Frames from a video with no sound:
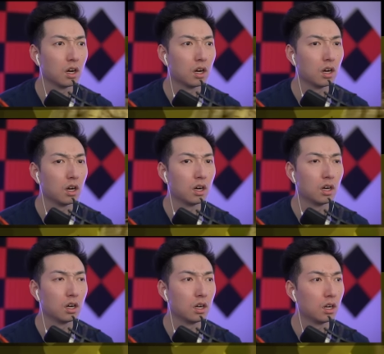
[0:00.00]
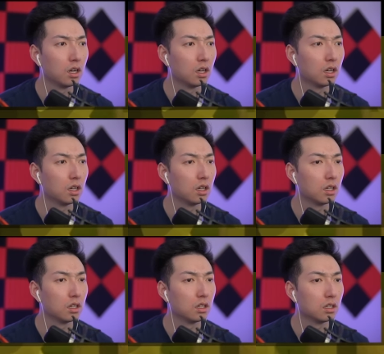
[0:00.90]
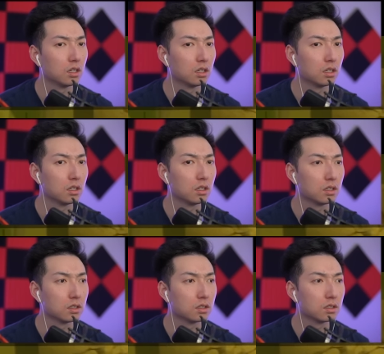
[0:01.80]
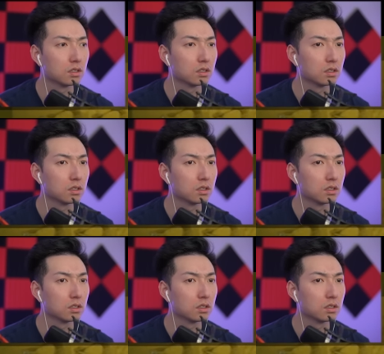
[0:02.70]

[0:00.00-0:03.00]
No one is speaking in this clip.